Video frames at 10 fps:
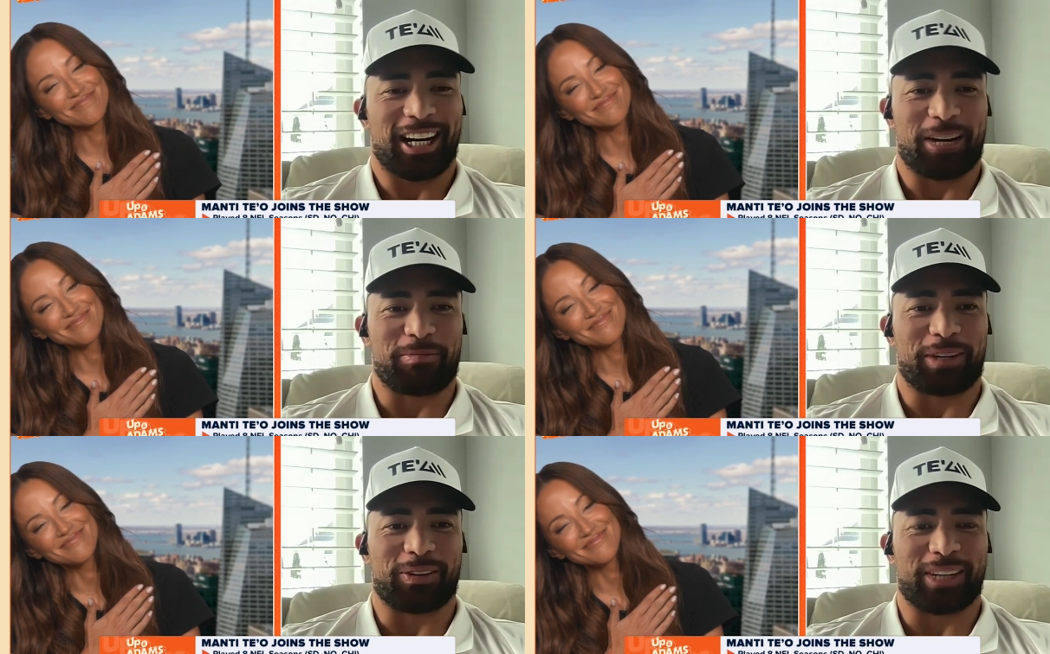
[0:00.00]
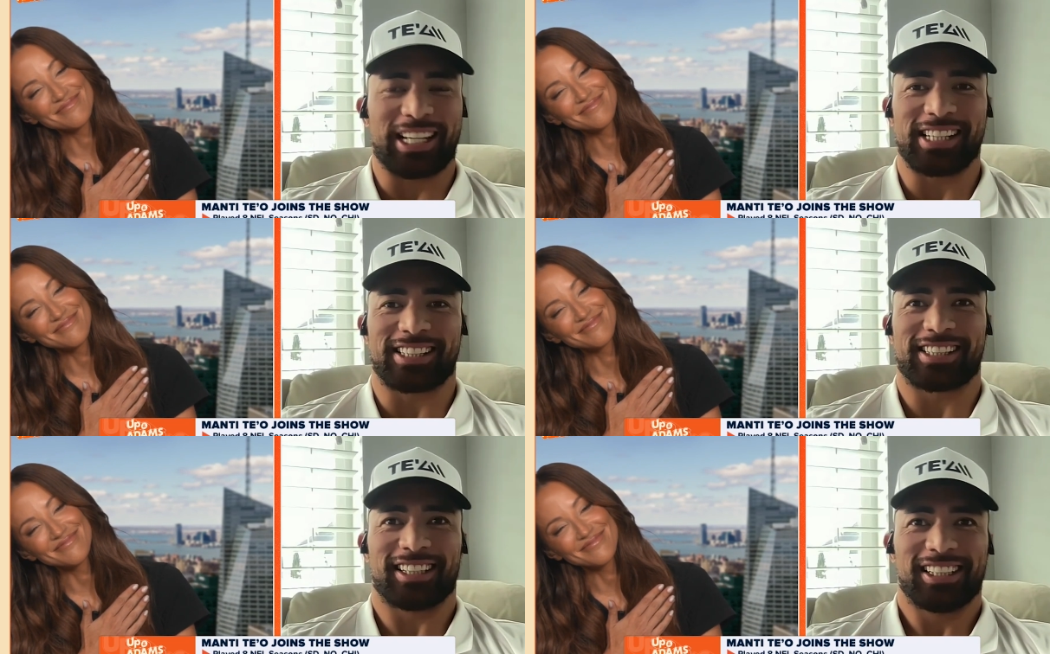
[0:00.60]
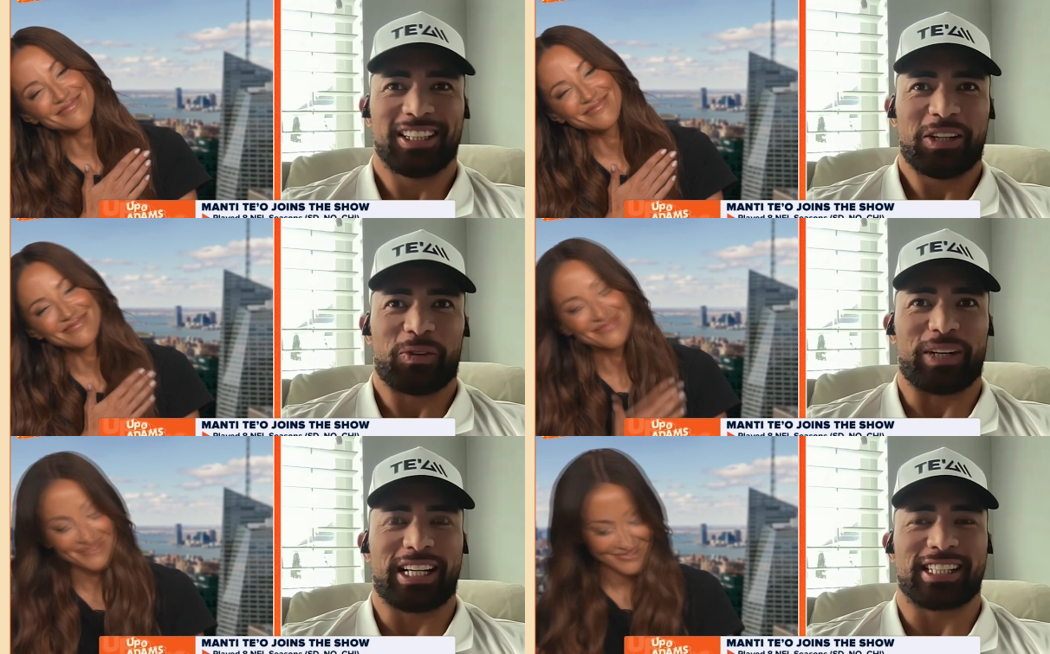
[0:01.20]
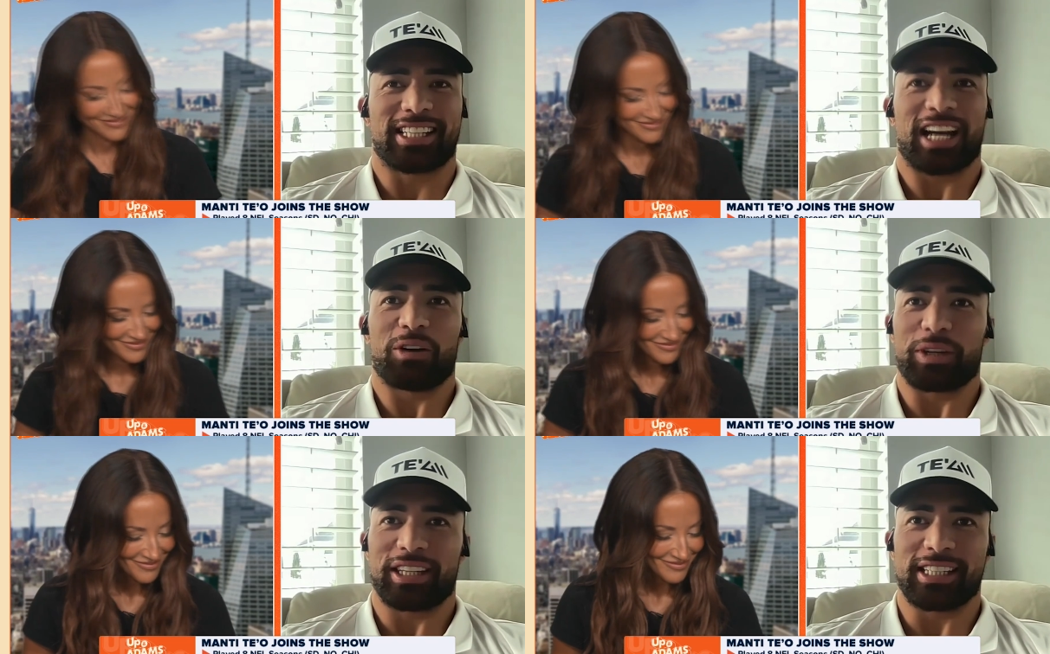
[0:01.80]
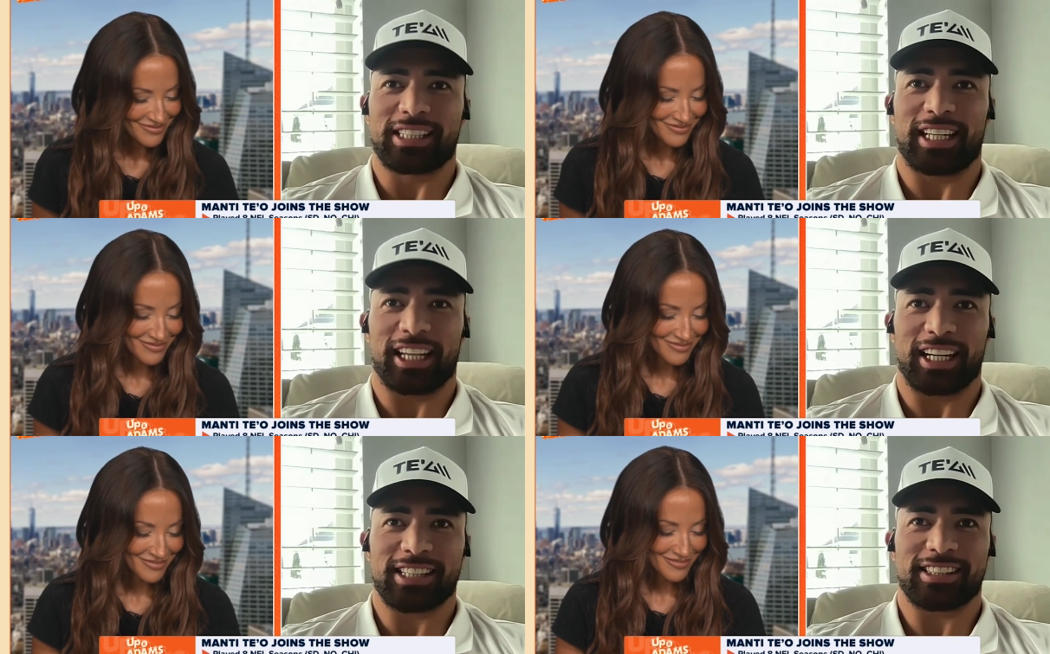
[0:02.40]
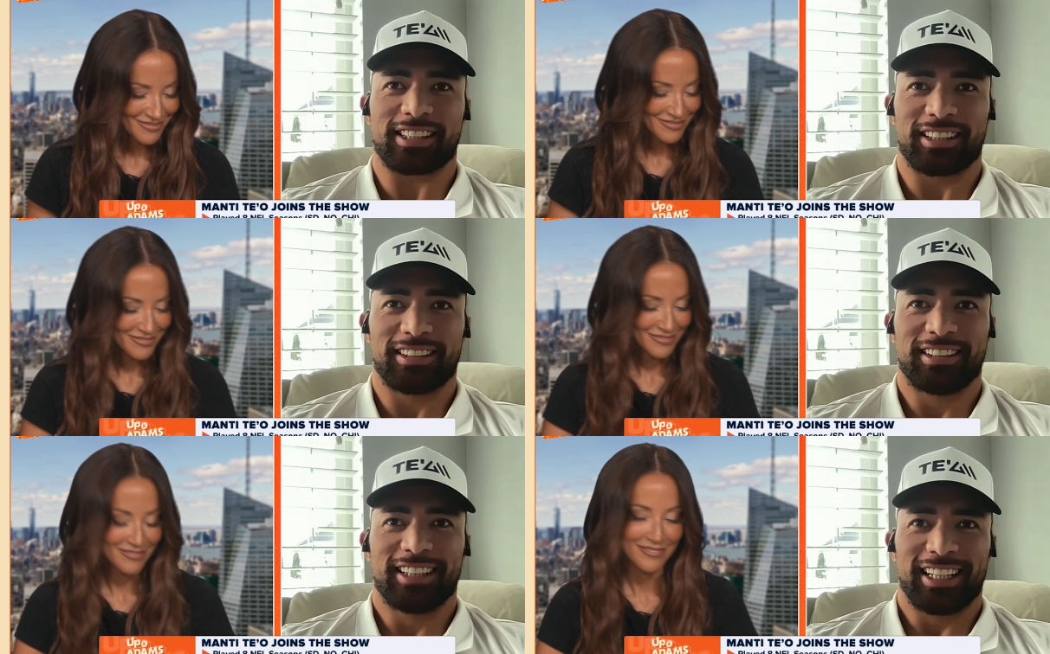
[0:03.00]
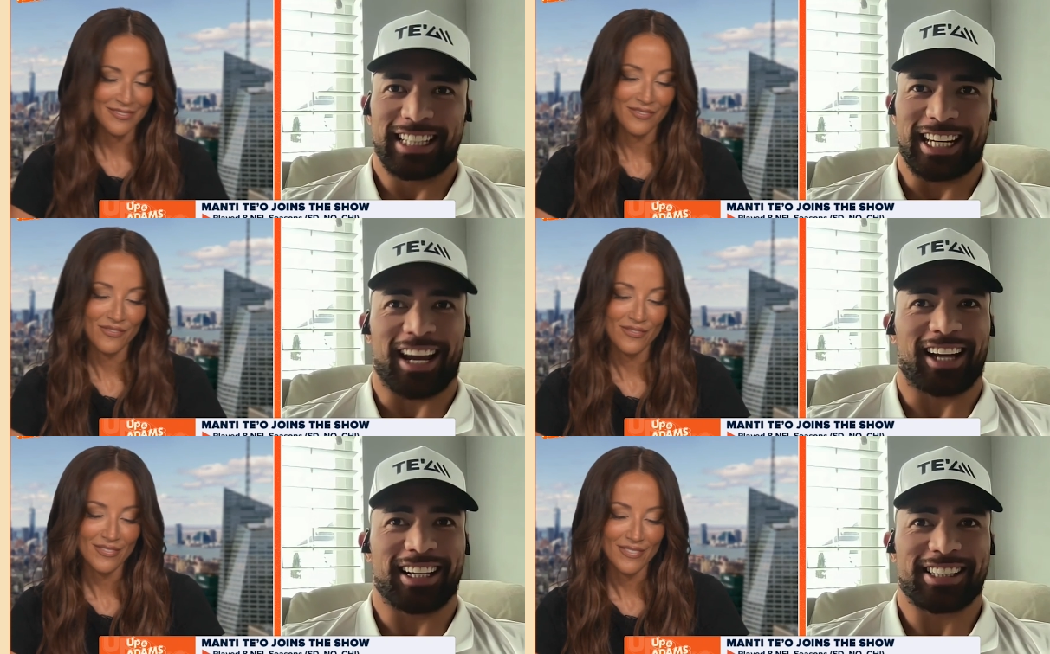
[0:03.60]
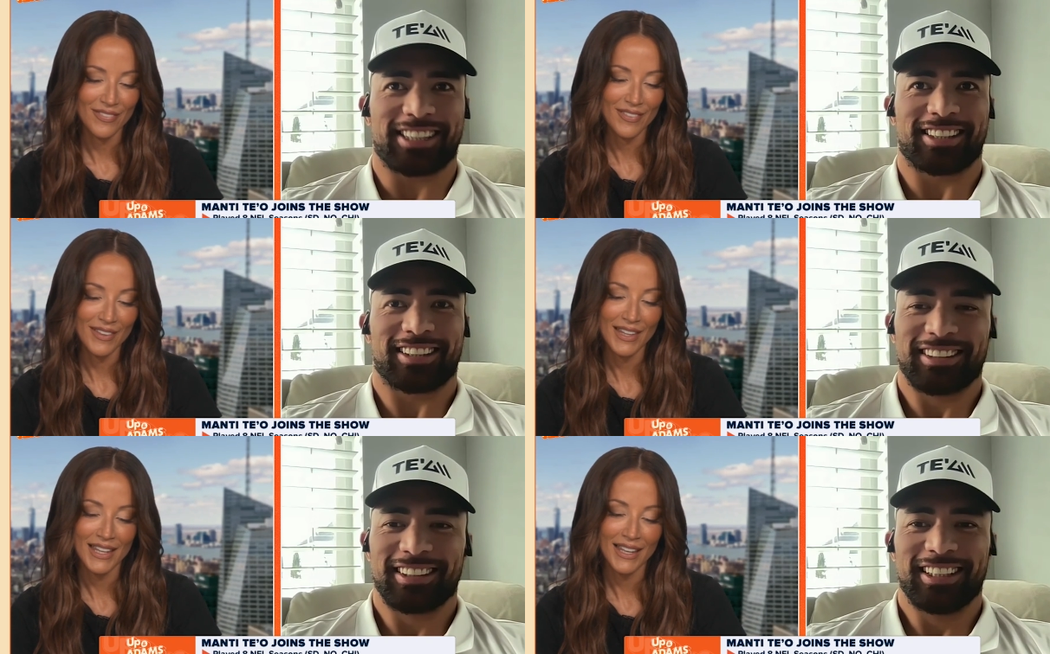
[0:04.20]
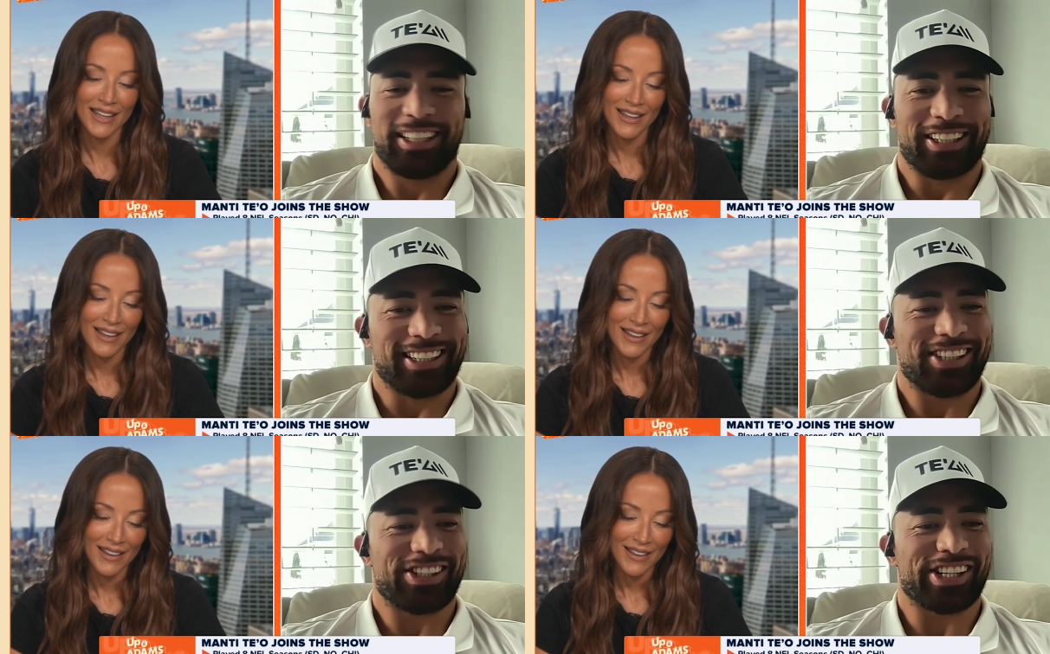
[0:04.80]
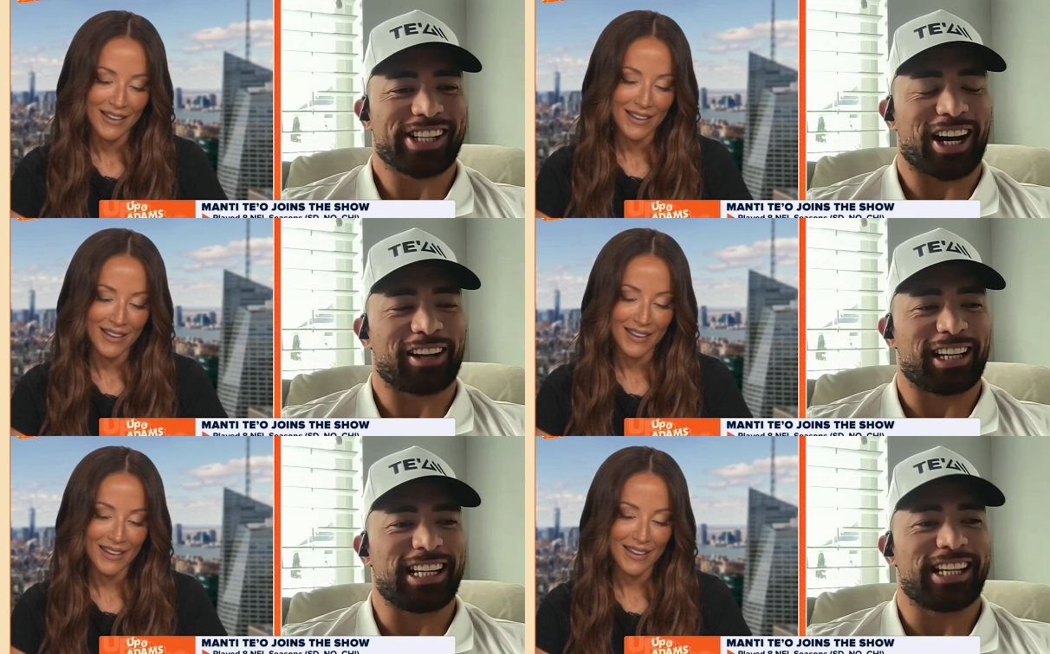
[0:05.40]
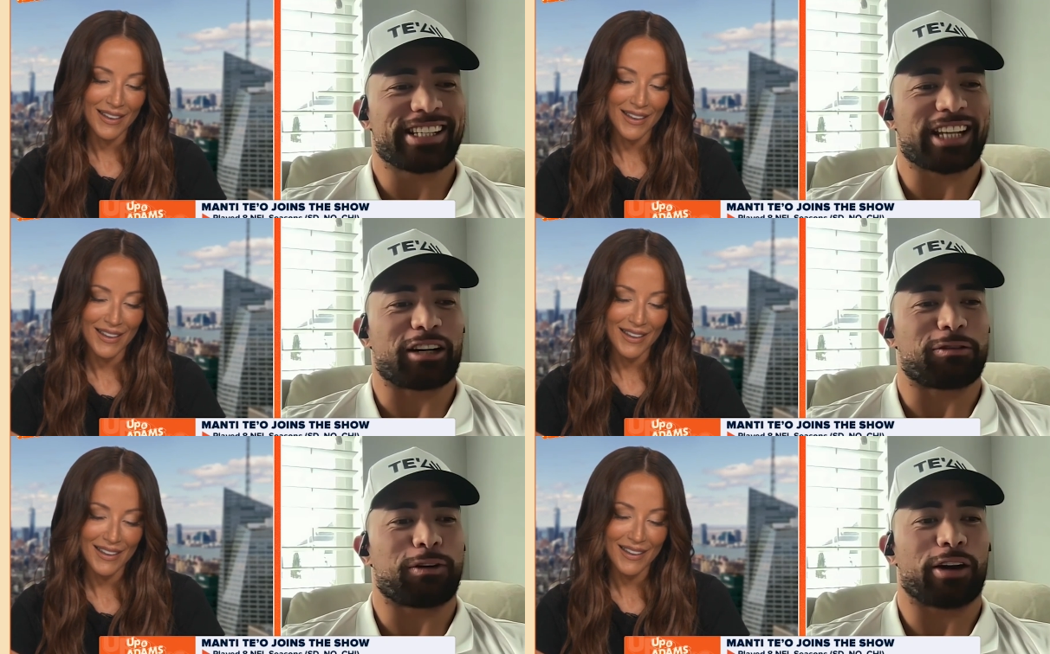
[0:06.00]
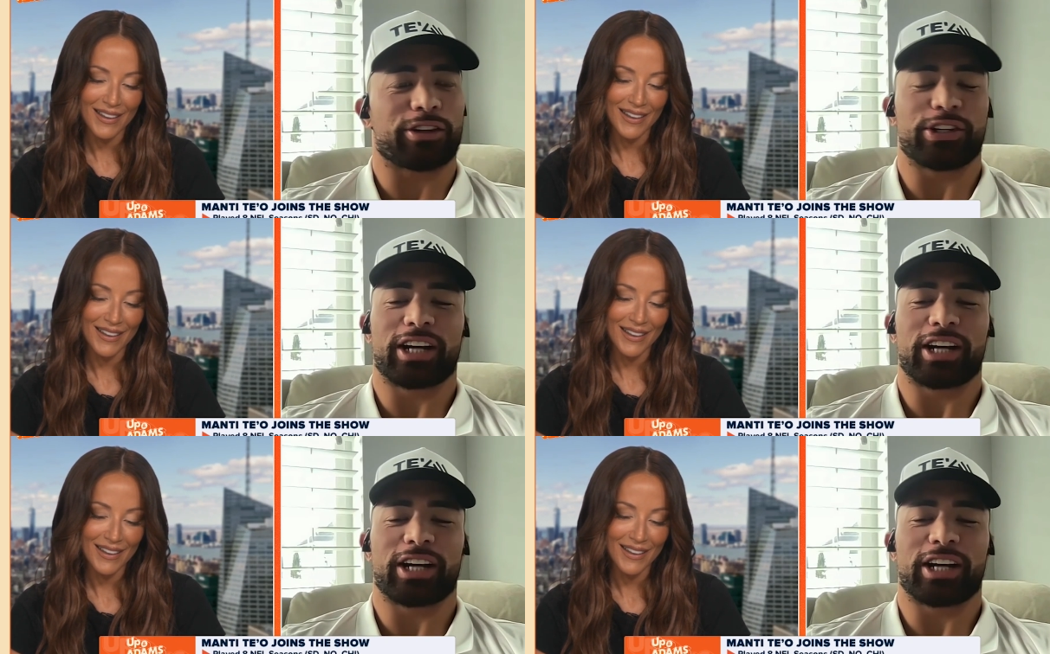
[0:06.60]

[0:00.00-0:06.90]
Speaker 1: Um, but when he's when he's not with his kids, yeah, it's you, you just gotta he, he's like a father.